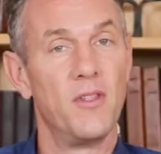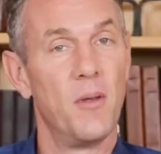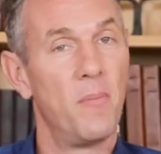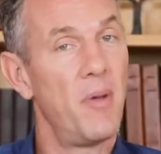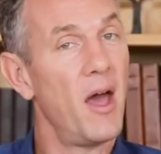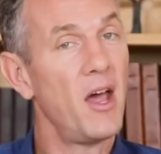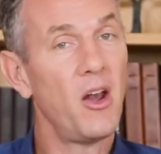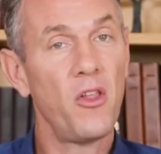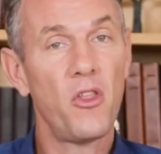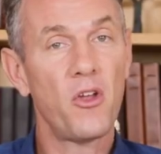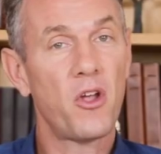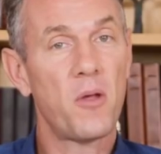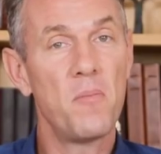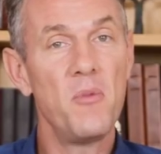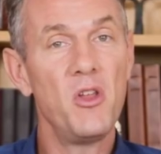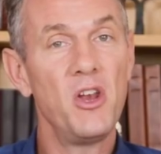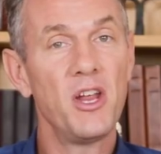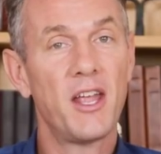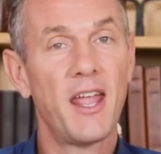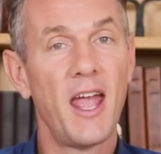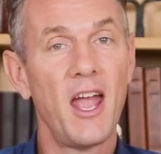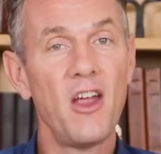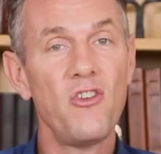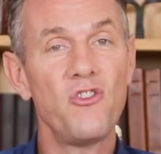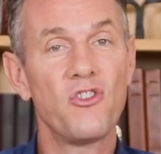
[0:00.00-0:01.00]
The better the
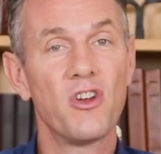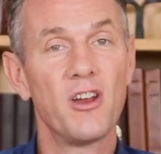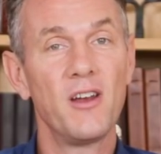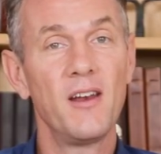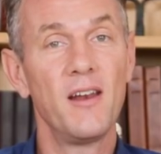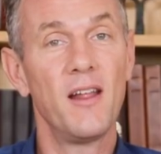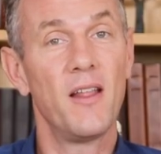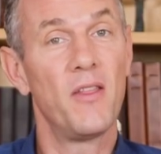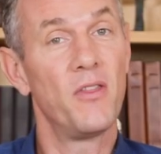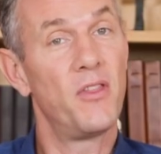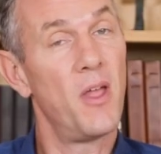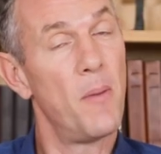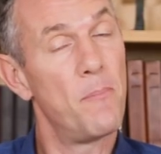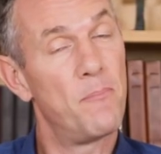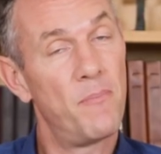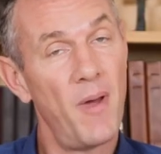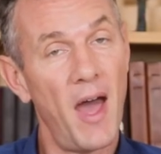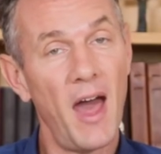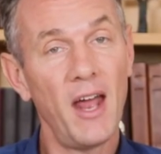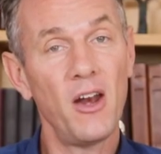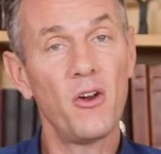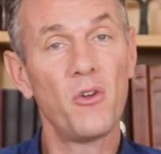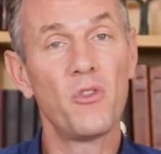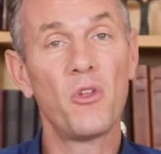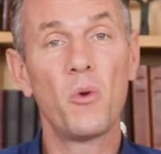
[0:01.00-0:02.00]
communication, the
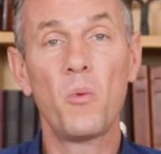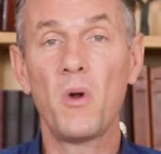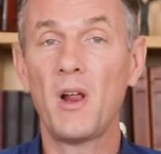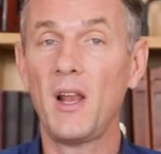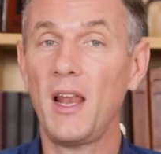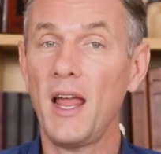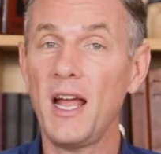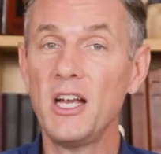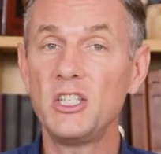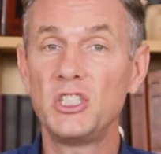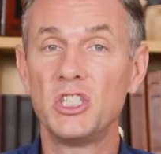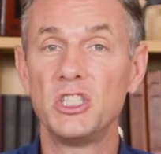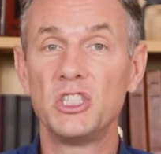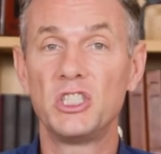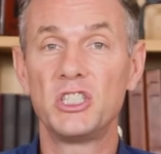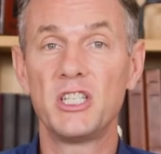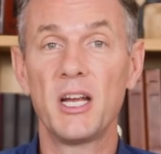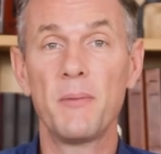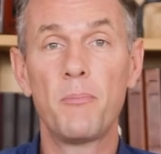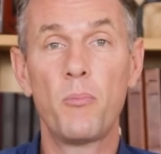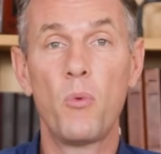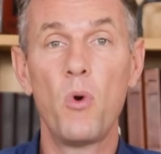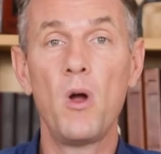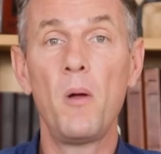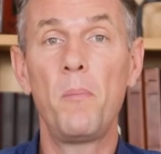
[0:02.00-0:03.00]
better the
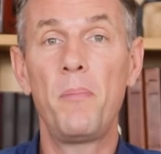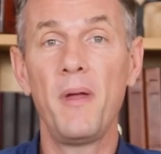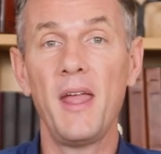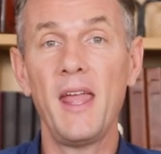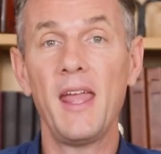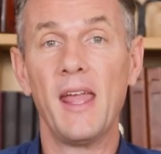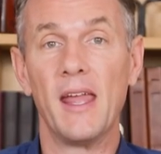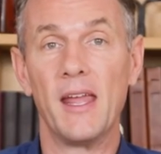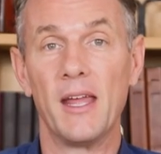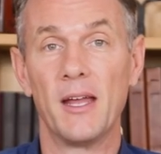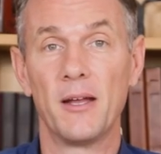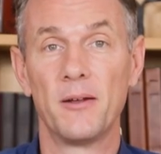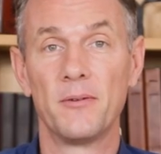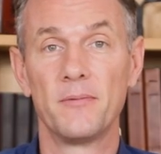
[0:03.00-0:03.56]
relationship will be.